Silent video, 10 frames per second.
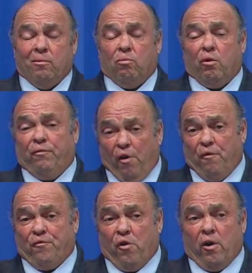we'll vote
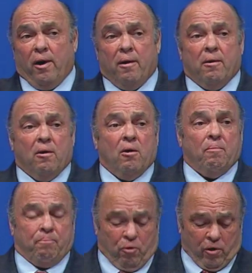for it,
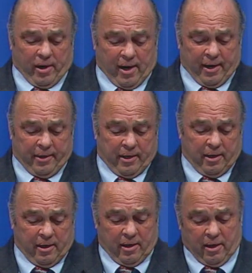put it on
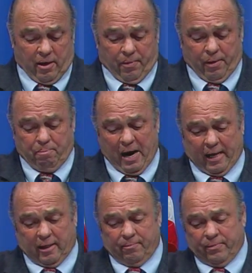the ballot.